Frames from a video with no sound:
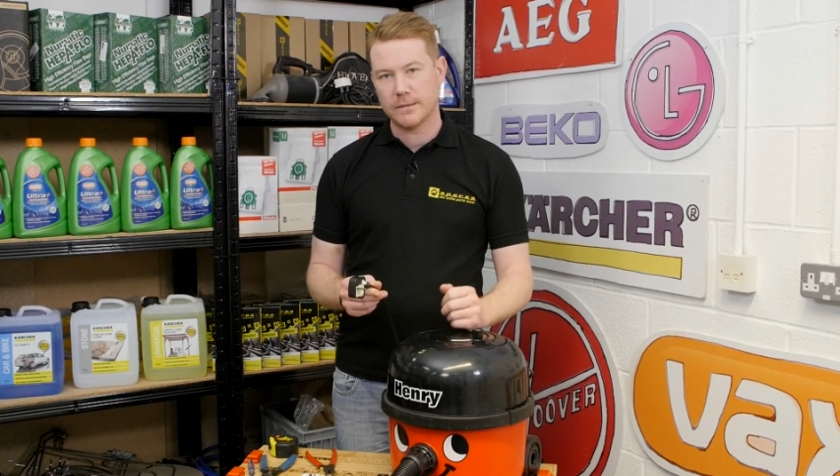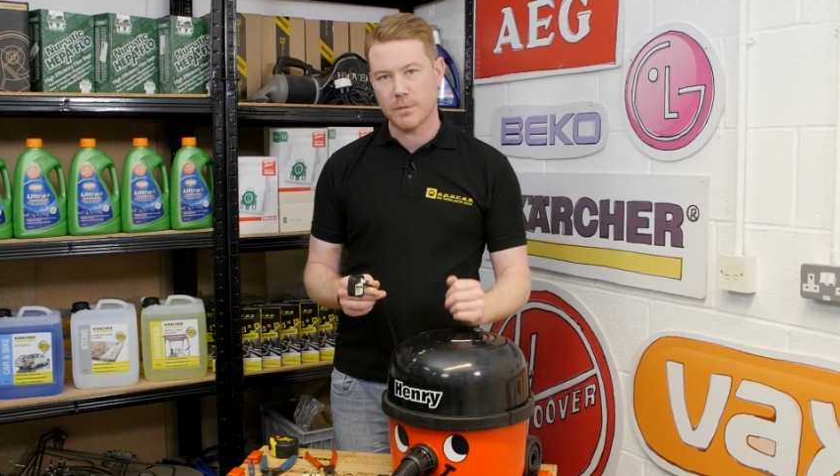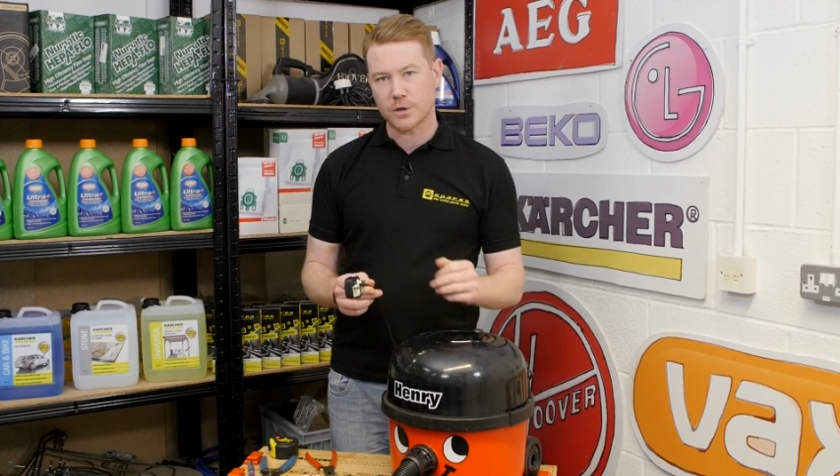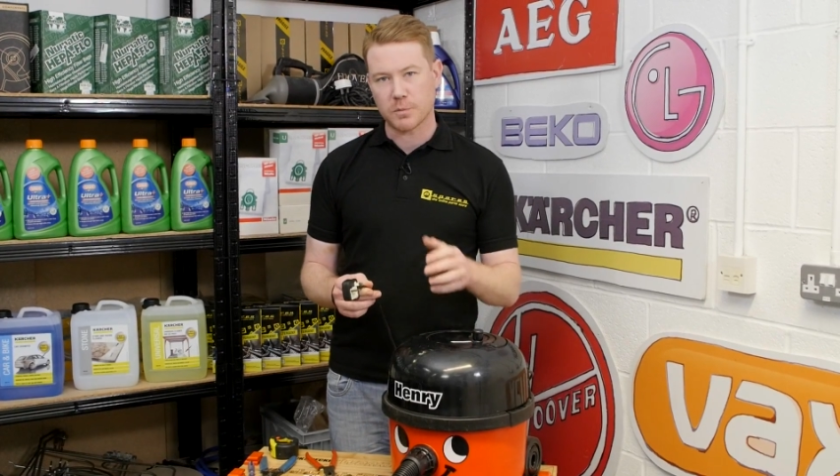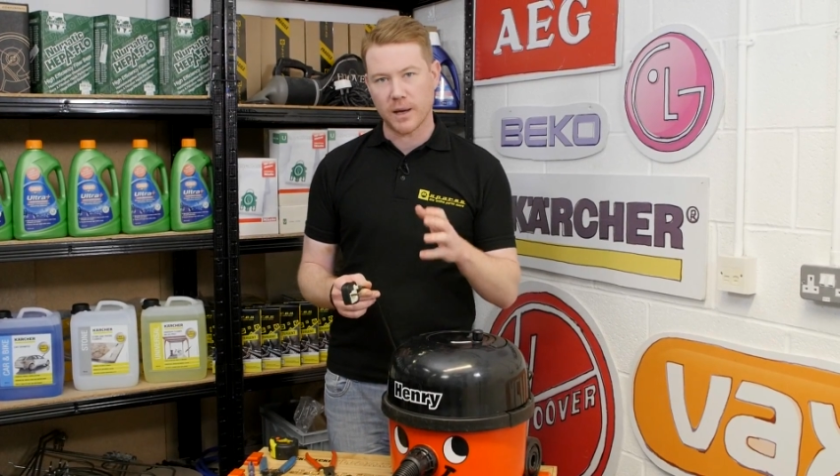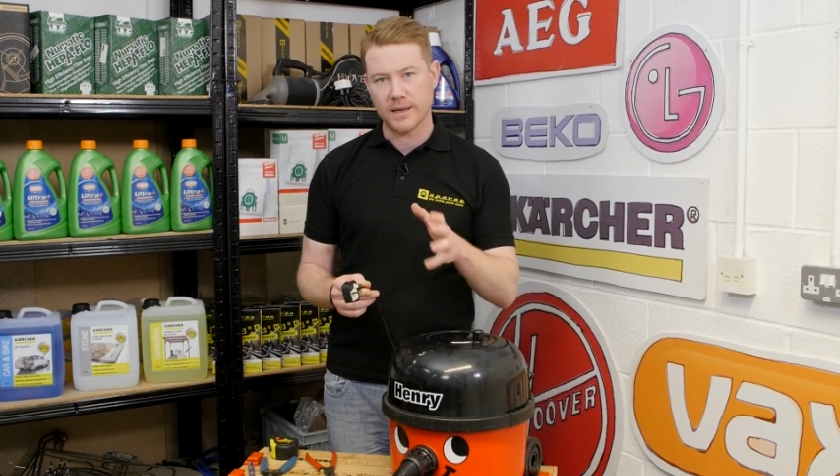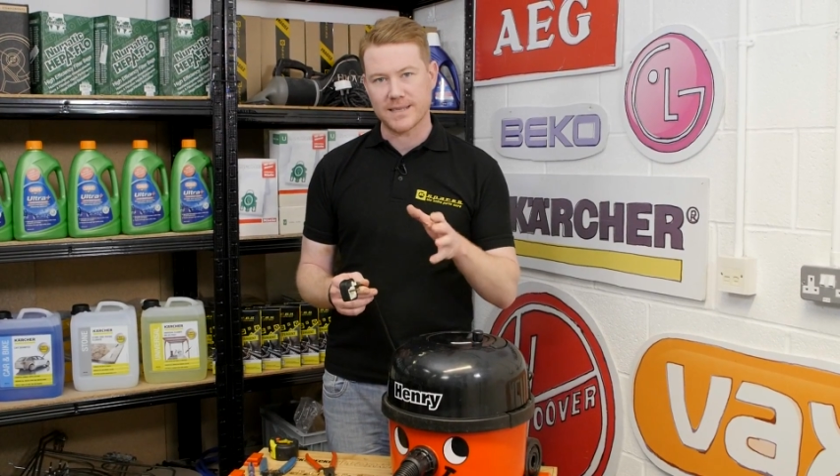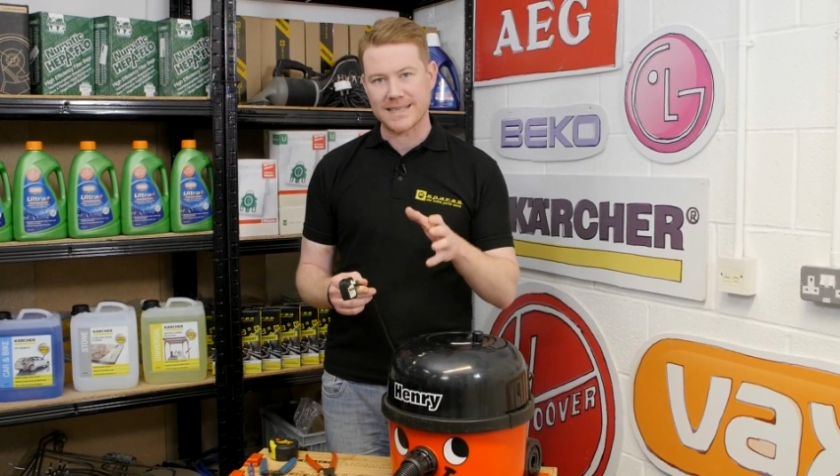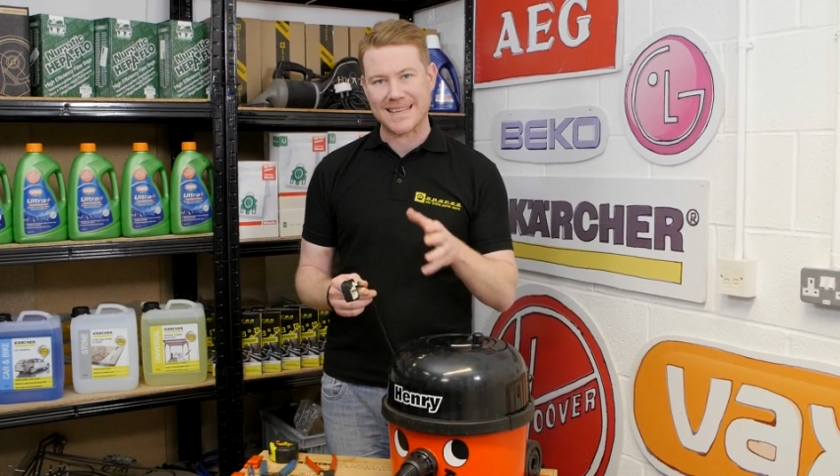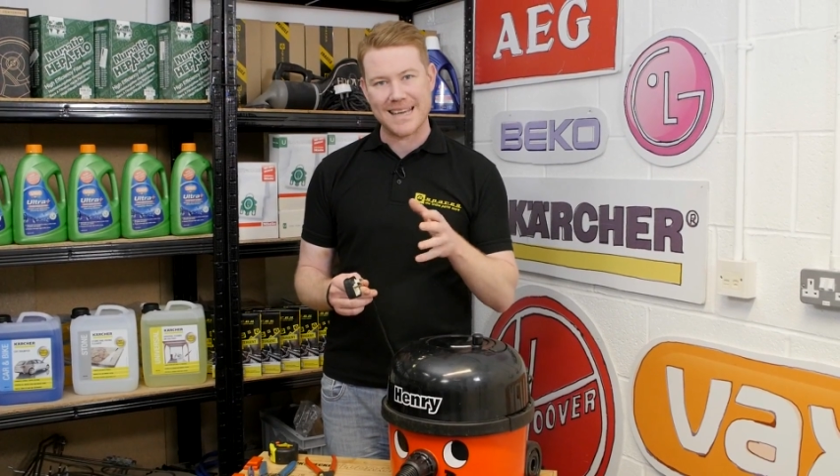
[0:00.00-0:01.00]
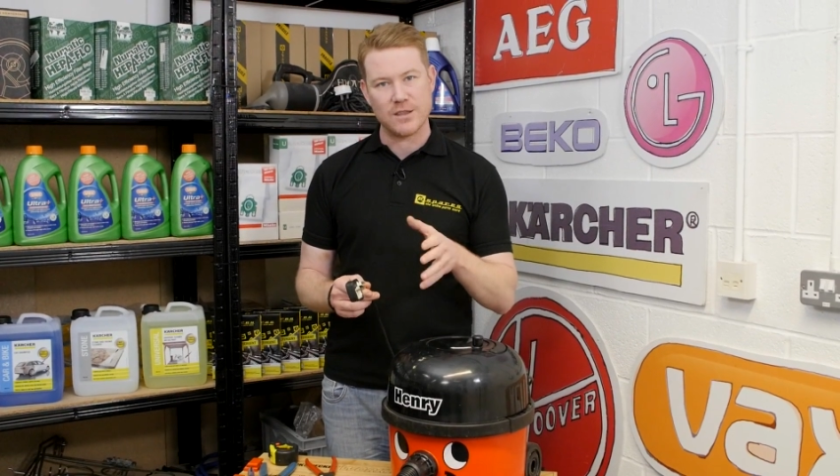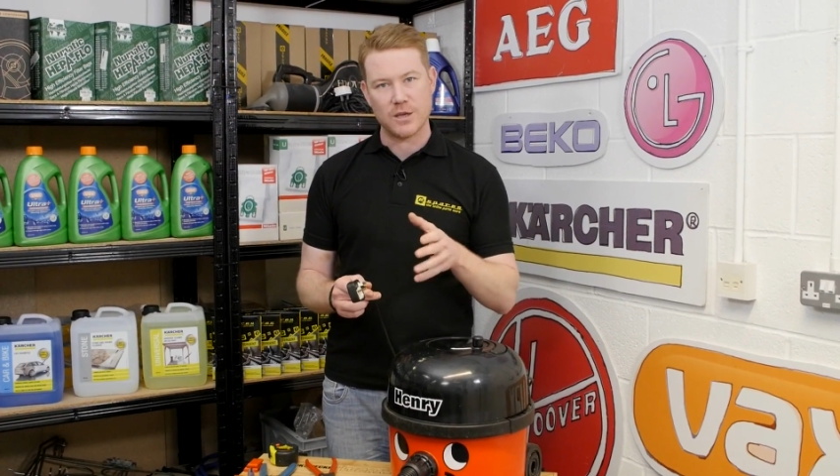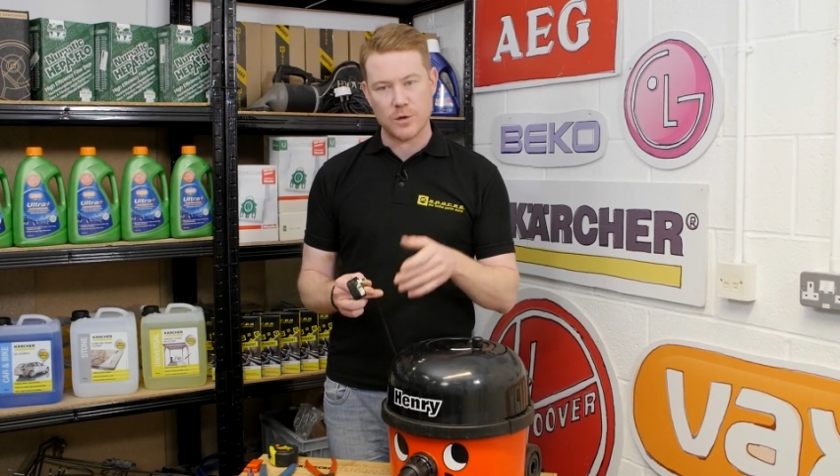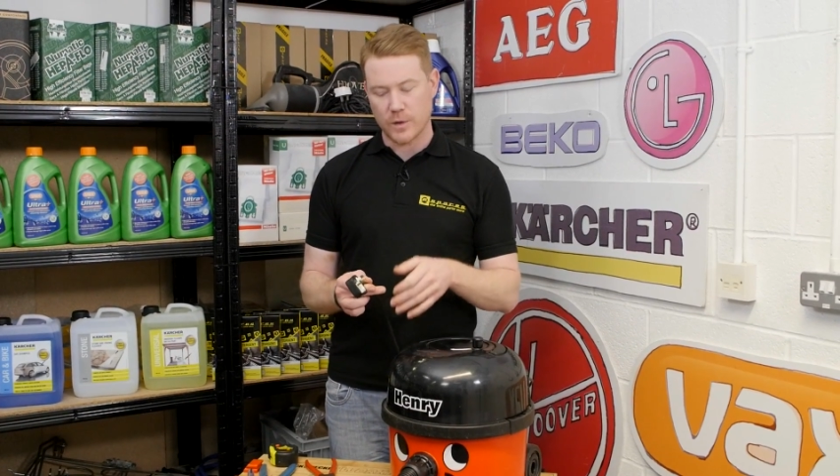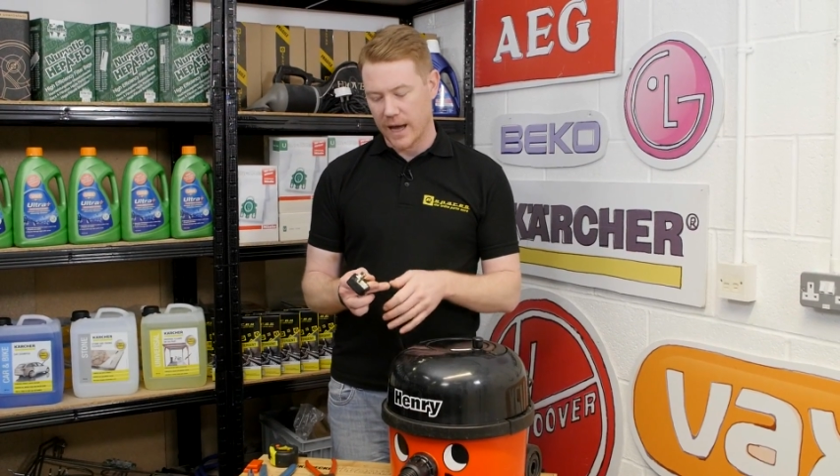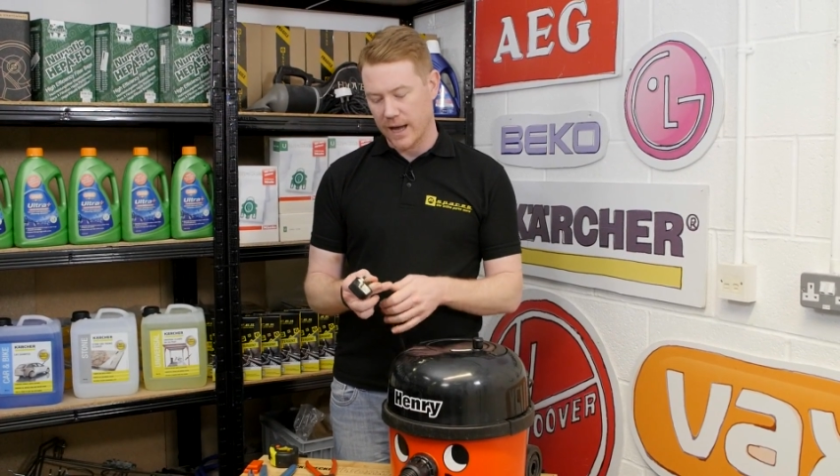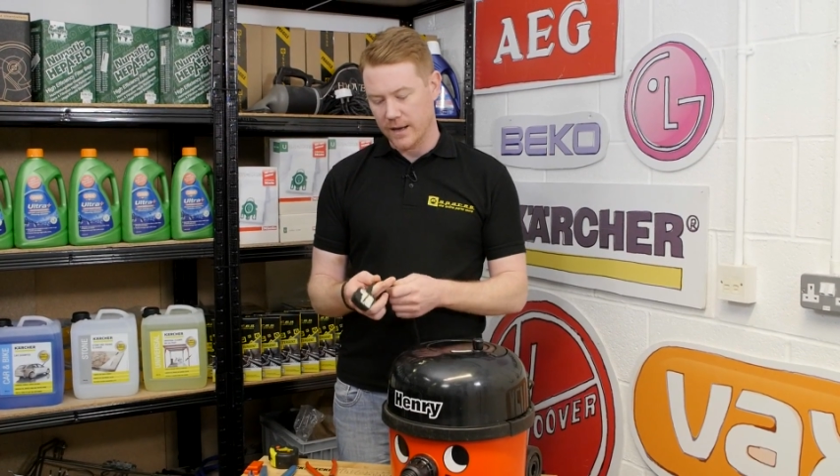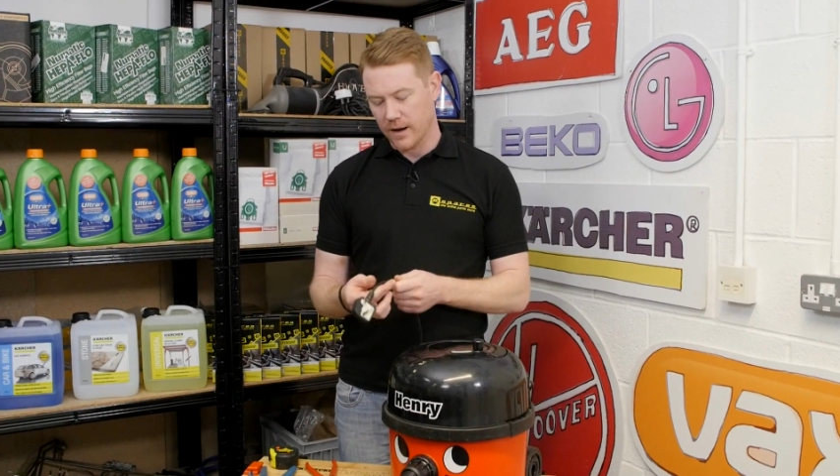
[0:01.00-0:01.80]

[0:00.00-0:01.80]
Most appliances in the U K